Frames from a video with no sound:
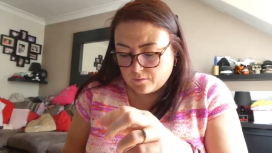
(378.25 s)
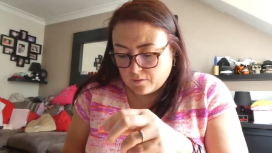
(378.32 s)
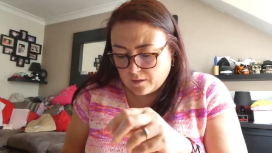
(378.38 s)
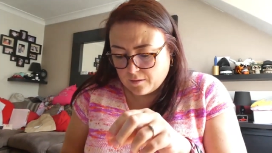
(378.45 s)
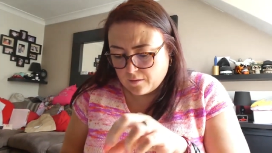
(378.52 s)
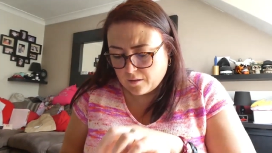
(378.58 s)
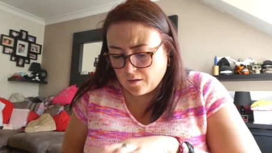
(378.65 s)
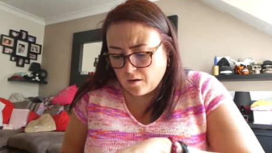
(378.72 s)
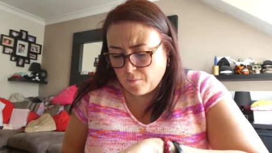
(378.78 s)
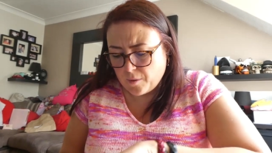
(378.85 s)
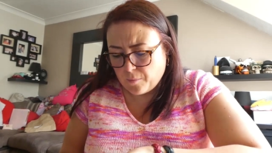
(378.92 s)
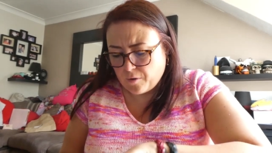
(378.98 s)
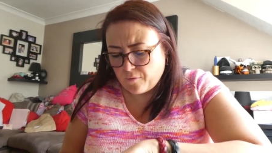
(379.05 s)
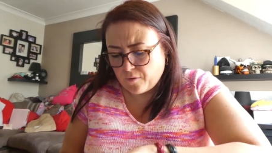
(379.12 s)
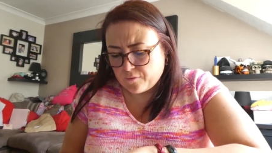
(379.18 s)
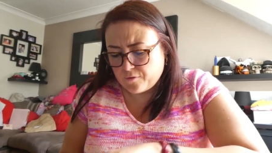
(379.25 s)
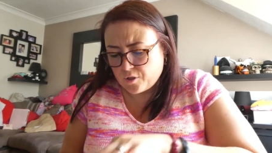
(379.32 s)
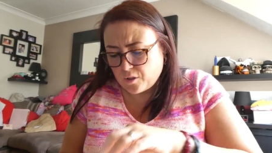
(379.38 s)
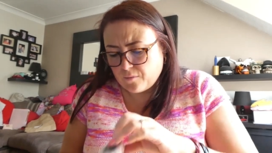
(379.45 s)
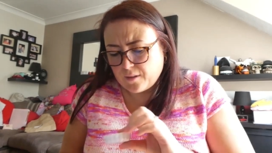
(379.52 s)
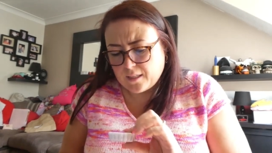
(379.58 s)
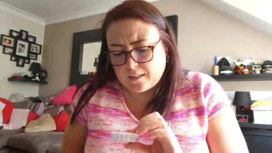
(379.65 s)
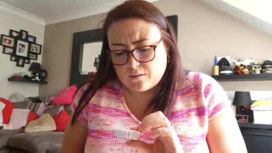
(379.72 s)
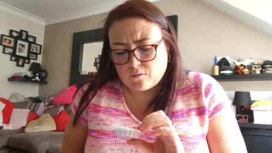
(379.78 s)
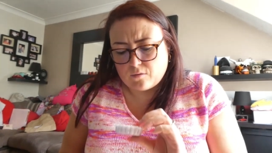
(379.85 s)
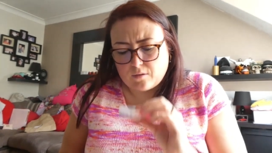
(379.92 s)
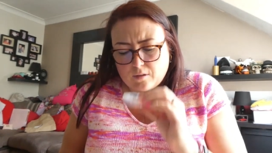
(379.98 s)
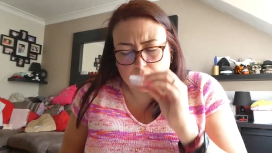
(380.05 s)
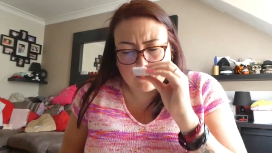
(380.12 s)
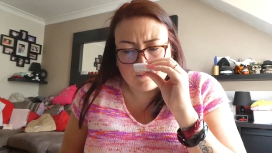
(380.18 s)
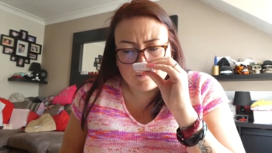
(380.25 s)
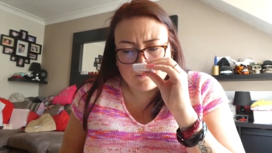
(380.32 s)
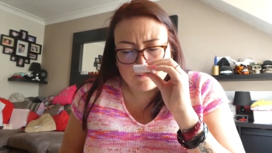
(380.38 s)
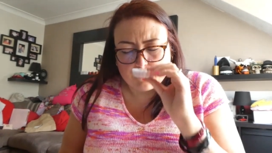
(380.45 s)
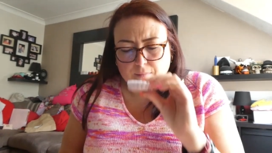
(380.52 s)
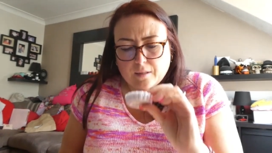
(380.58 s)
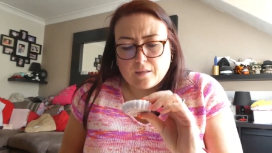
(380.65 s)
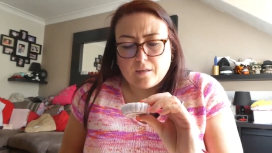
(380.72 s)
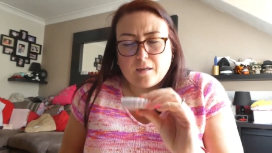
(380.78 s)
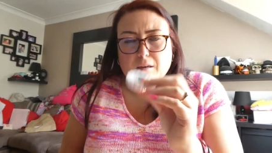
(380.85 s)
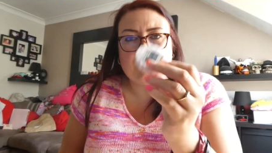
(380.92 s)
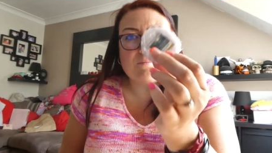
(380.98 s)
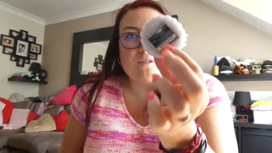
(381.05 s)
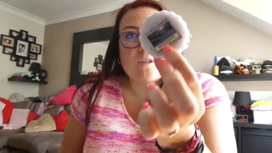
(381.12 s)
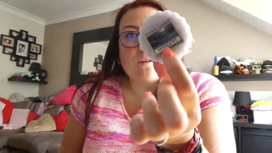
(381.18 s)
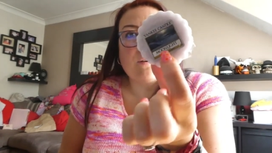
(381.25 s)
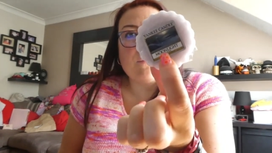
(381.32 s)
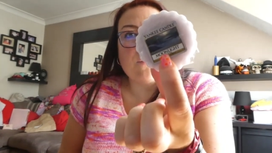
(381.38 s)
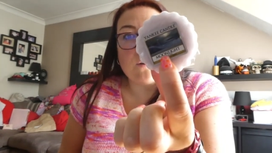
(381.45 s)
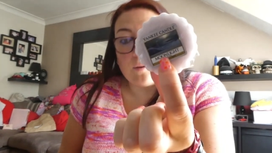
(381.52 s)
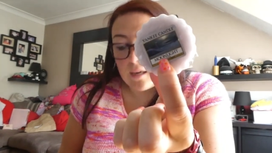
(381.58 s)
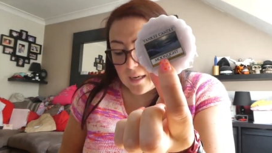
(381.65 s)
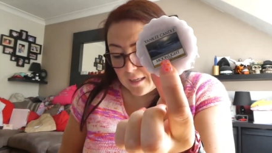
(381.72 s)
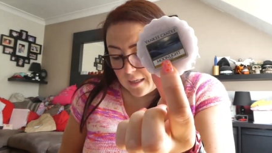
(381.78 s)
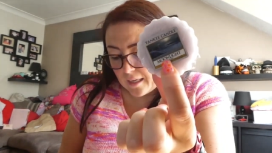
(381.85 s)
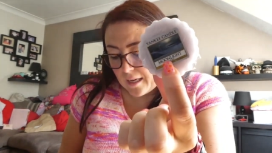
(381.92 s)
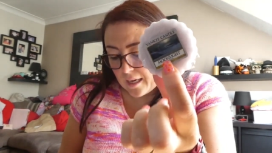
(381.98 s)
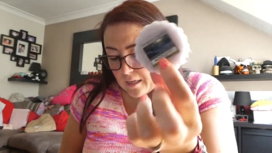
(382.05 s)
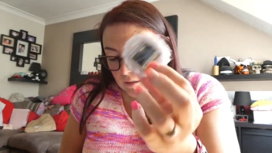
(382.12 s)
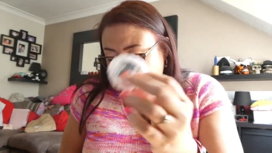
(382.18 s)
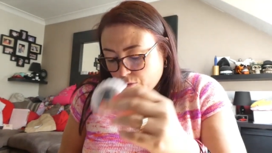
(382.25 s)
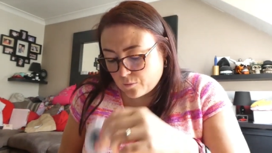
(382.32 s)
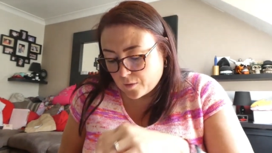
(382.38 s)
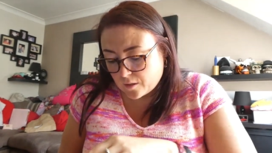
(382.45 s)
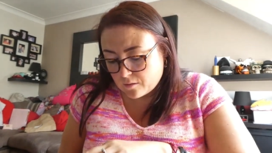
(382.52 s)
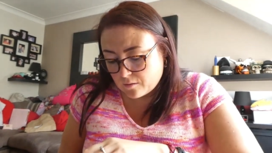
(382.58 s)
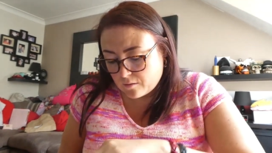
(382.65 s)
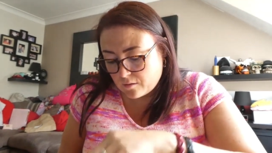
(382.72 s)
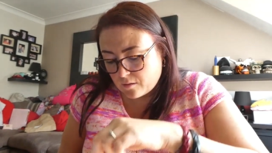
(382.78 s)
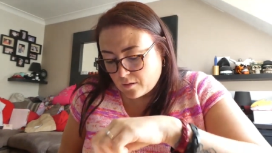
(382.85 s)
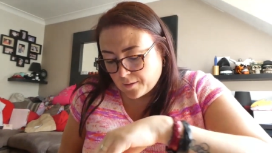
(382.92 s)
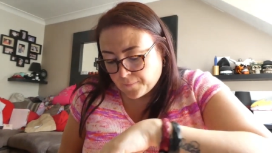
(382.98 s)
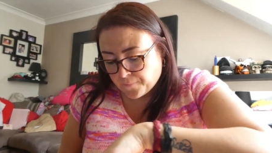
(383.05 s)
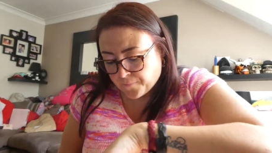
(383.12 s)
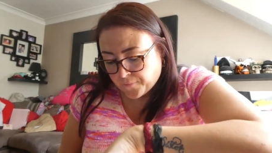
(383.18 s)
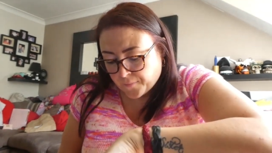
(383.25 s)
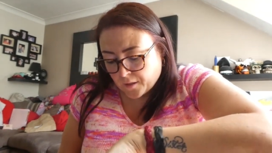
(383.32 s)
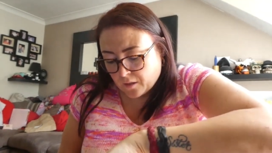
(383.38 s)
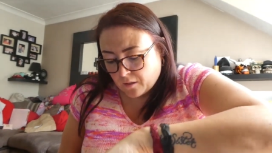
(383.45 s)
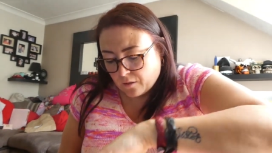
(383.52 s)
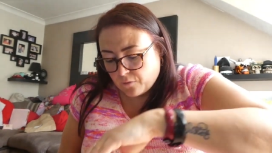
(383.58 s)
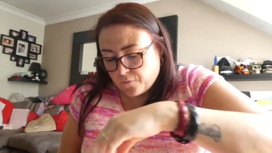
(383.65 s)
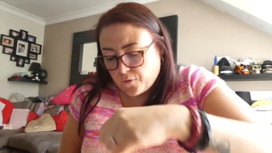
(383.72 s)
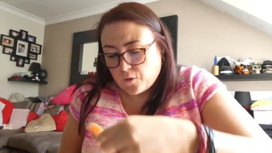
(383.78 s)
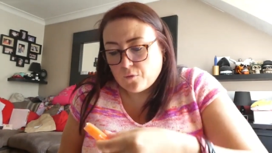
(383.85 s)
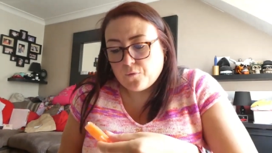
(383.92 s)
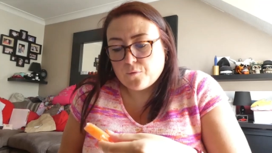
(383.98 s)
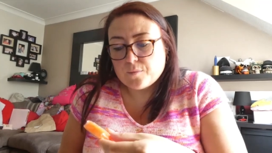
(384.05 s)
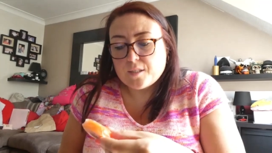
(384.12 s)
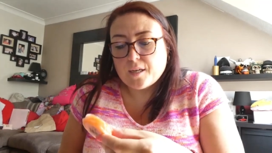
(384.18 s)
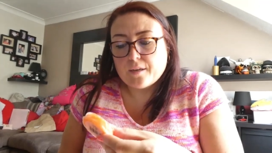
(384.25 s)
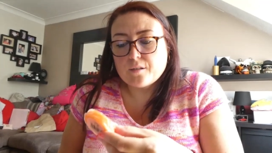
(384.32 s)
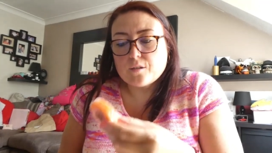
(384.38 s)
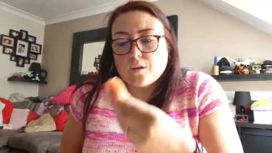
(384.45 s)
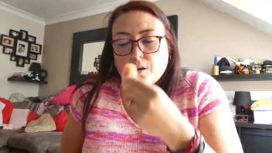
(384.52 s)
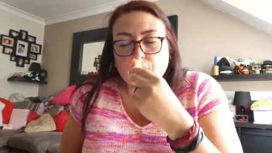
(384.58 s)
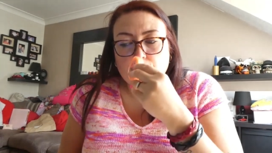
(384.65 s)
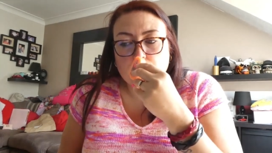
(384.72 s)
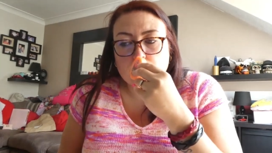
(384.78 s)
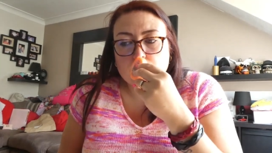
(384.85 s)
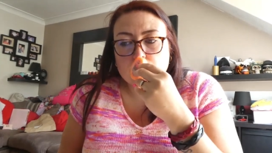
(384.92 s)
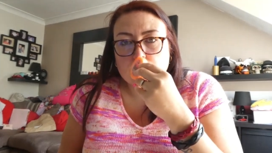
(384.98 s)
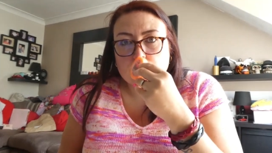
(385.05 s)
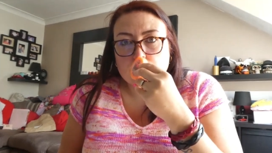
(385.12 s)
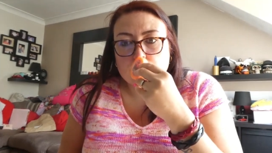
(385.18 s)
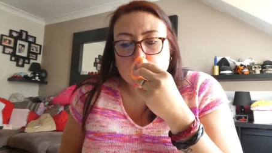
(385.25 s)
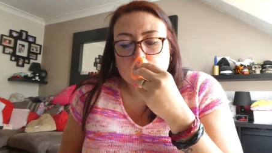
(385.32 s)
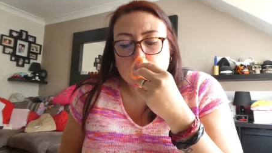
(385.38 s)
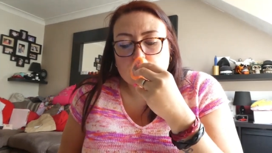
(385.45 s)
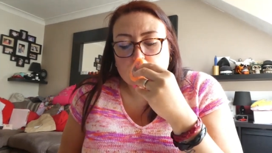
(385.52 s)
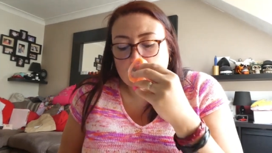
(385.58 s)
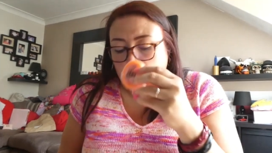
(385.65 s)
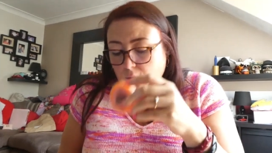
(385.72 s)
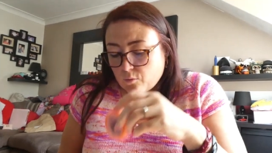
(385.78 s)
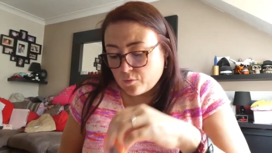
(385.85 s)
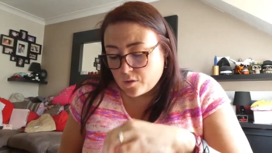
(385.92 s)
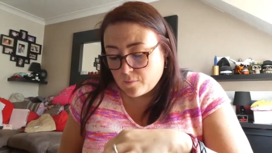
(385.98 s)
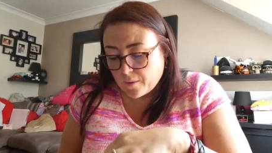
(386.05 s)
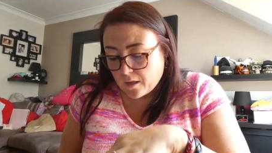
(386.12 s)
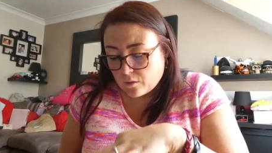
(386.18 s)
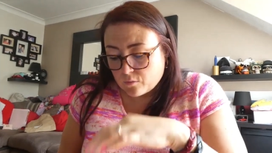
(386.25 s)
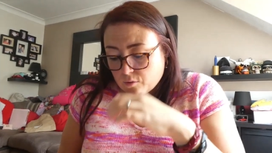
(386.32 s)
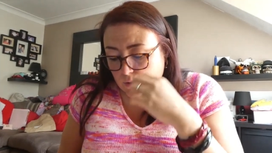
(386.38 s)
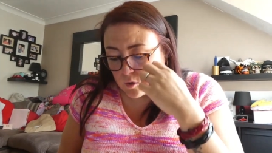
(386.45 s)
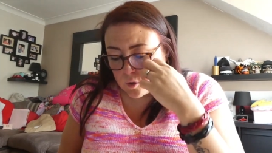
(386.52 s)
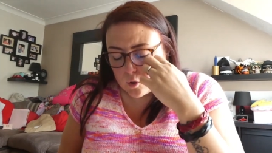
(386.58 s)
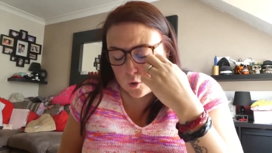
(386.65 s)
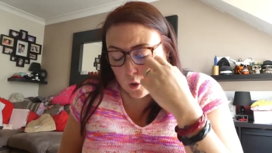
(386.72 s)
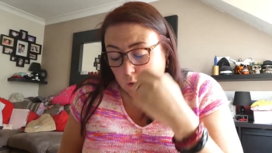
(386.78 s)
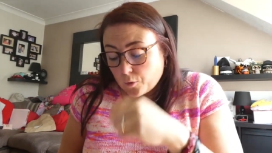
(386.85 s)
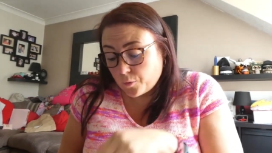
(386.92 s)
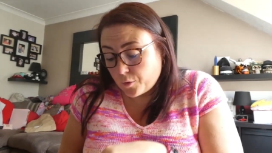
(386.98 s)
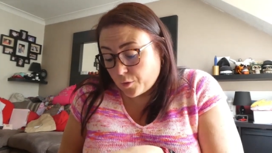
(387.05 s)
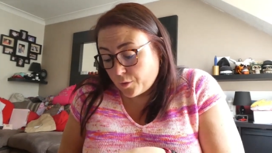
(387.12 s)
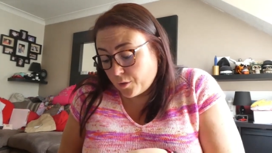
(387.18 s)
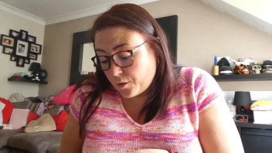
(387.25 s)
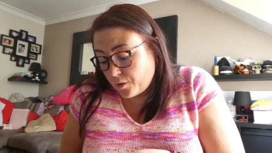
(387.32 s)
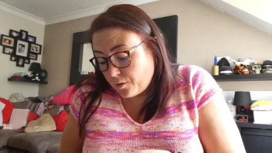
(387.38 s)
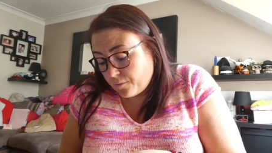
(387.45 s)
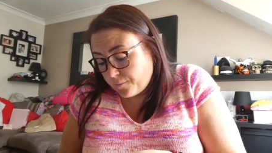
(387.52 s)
I can't remember if I've shown these or not. Um, so a few Yankee Candle ones, a few from Tesco, they all smell so good.